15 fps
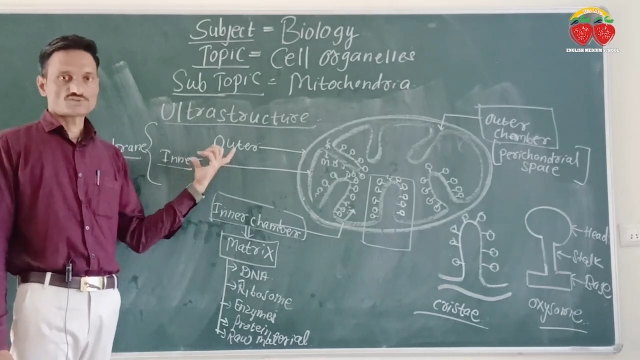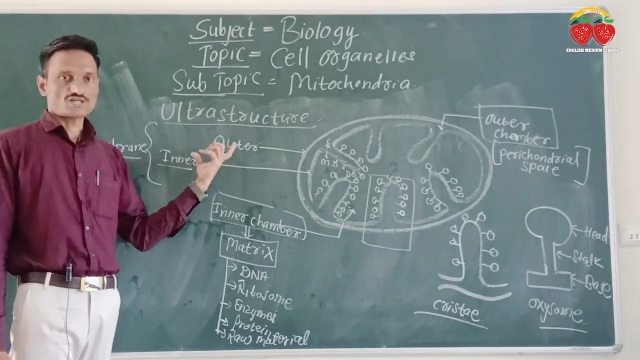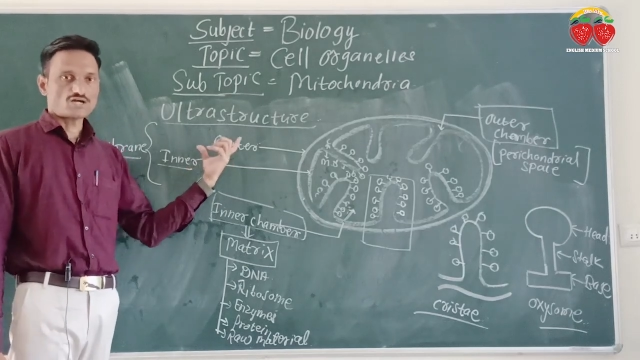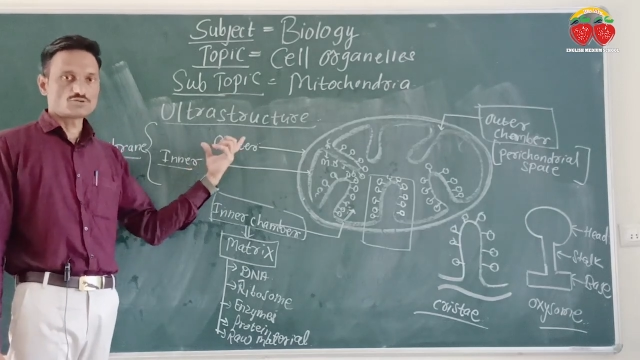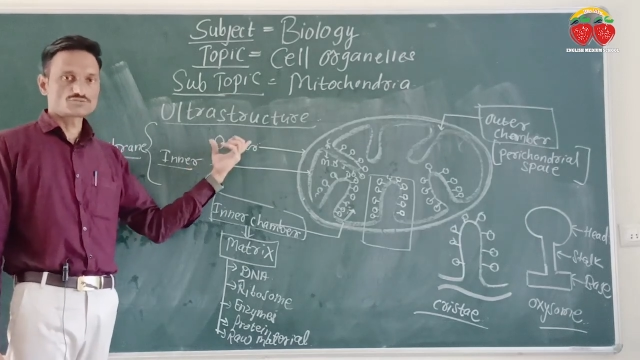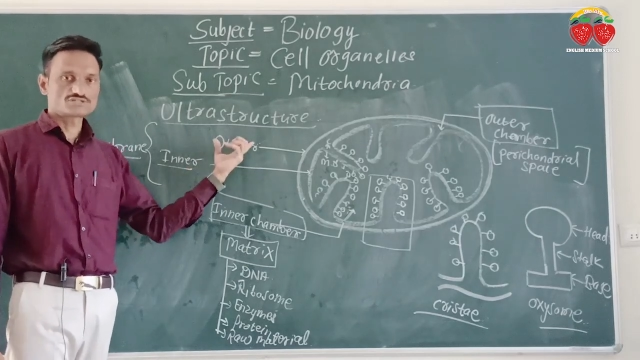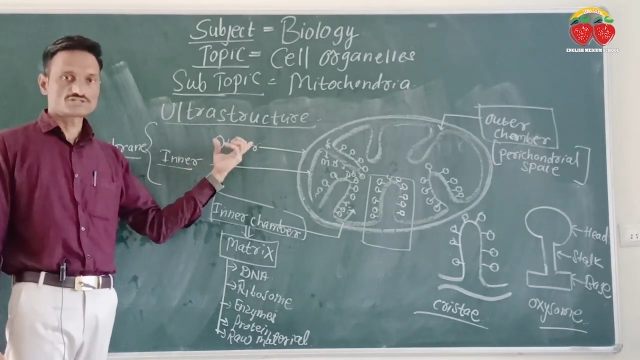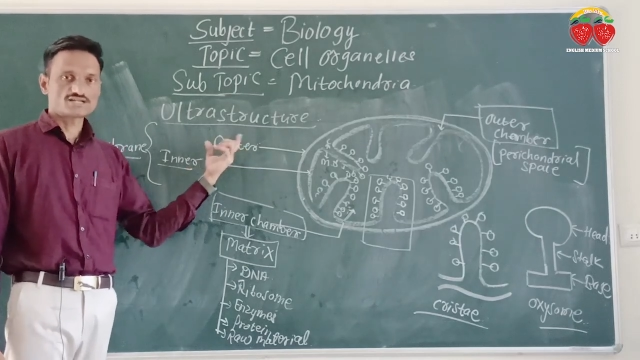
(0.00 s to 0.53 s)

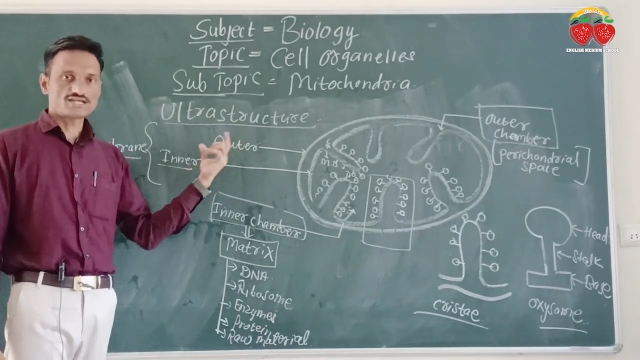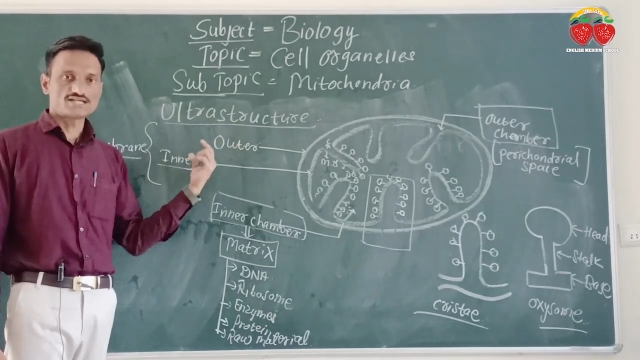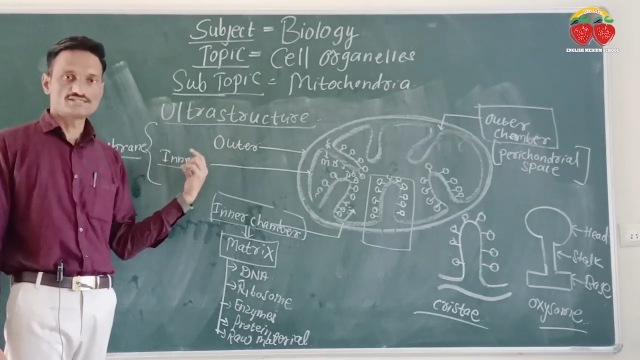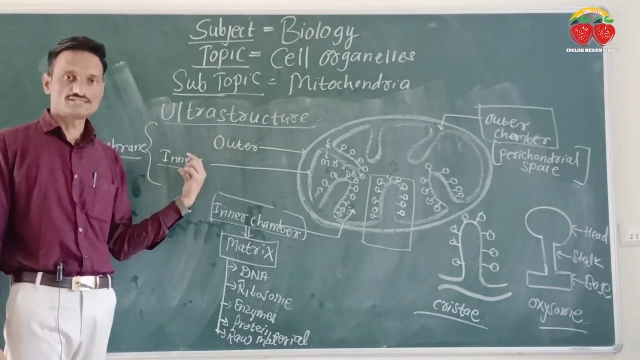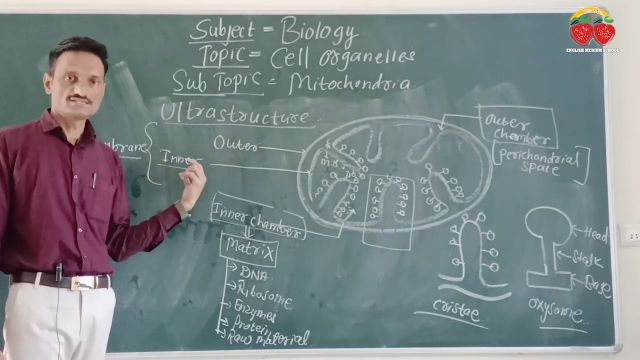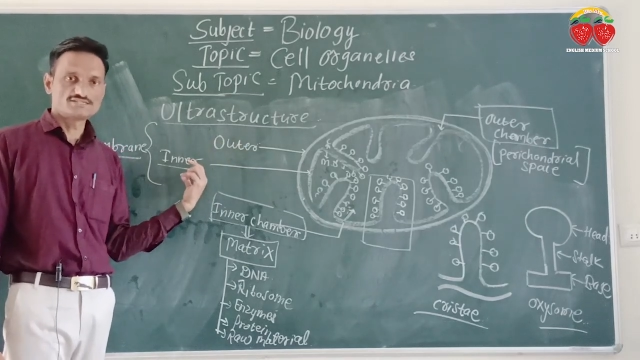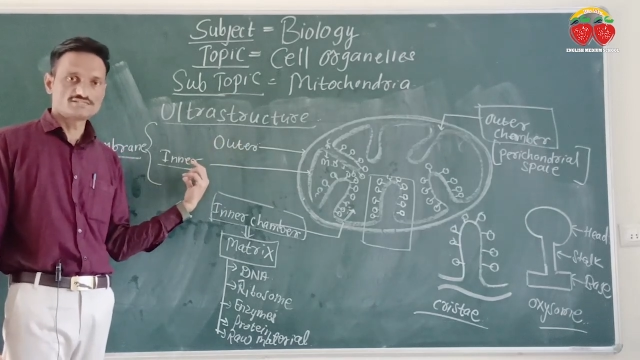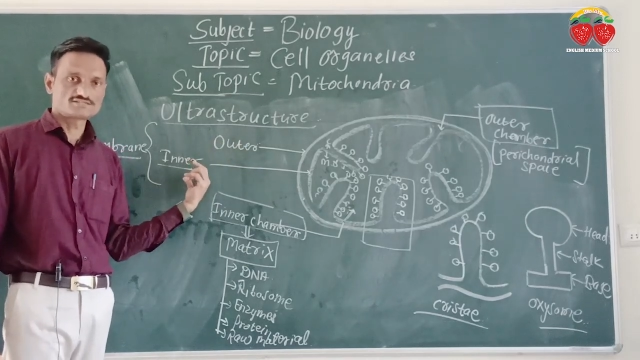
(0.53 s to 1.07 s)
Outer
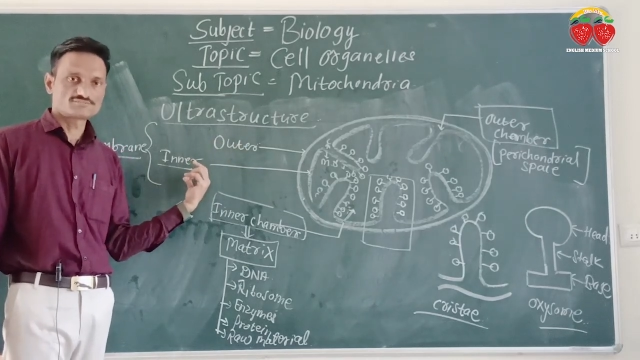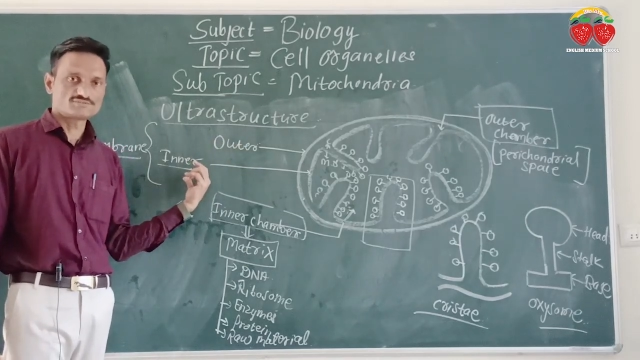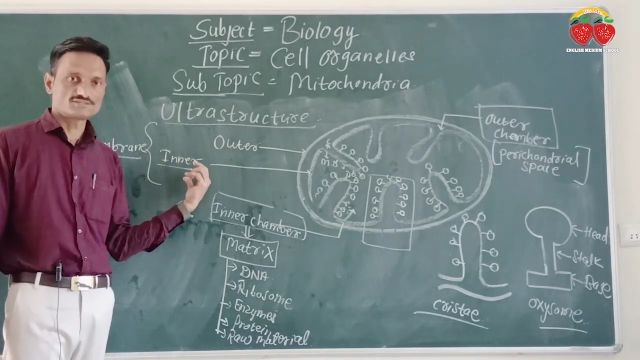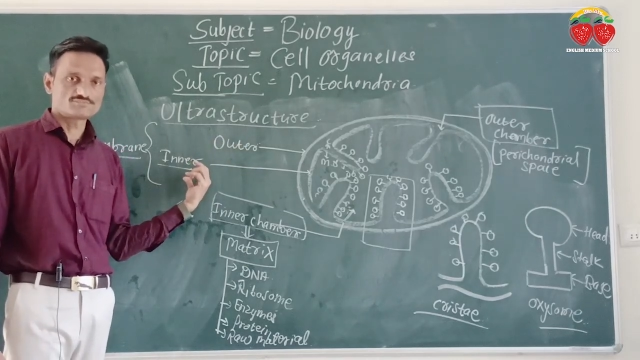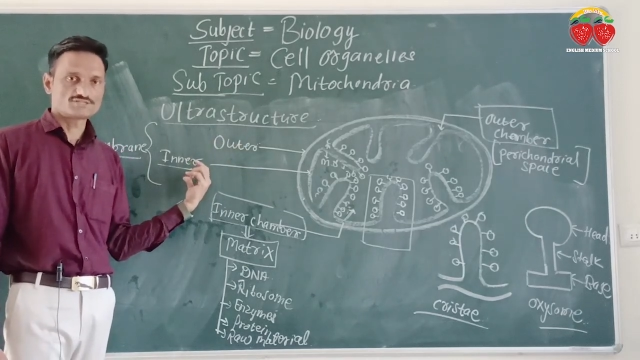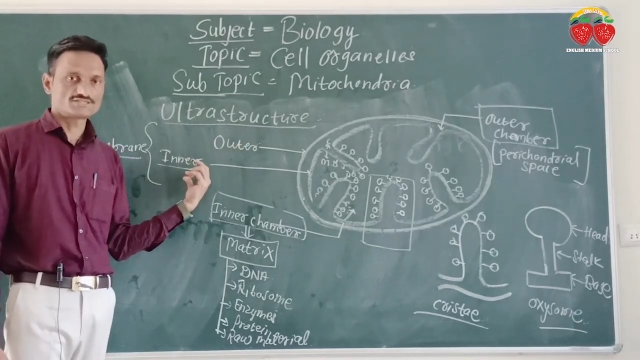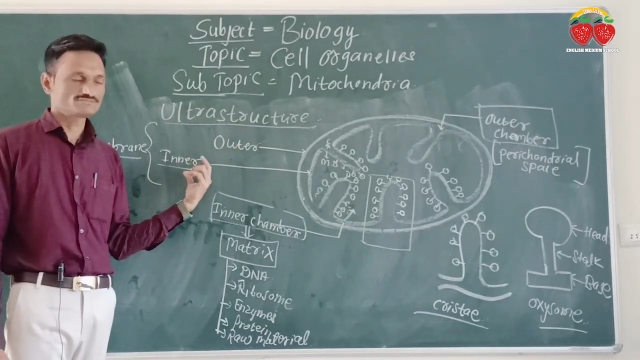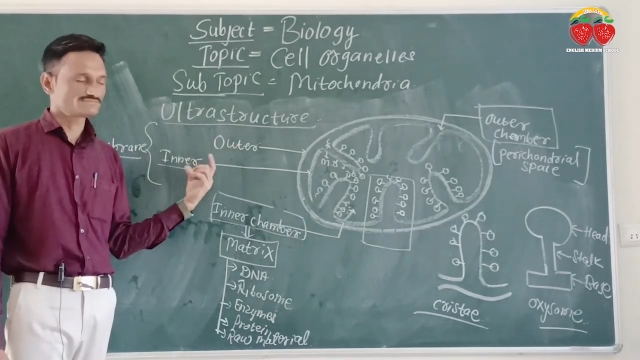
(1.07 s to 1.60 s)
and inner
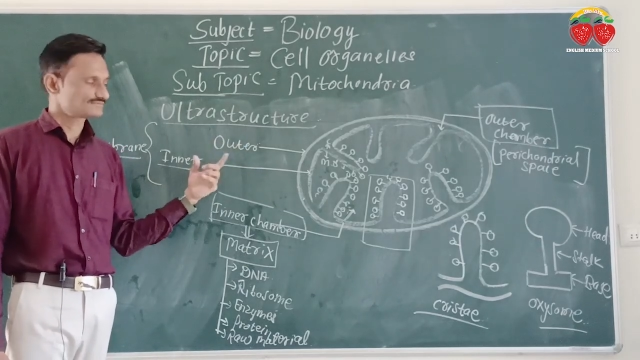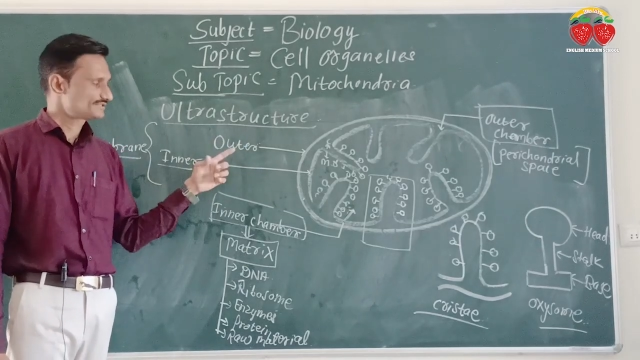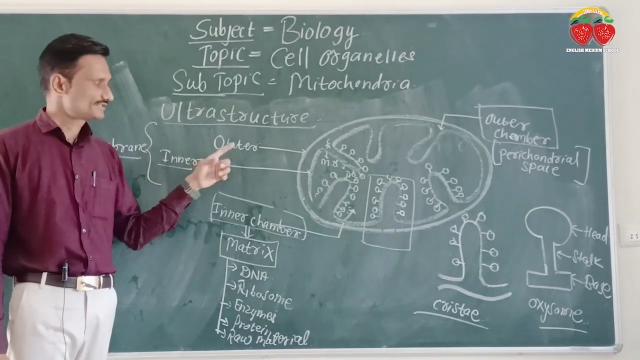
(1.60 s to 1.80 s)
membrane.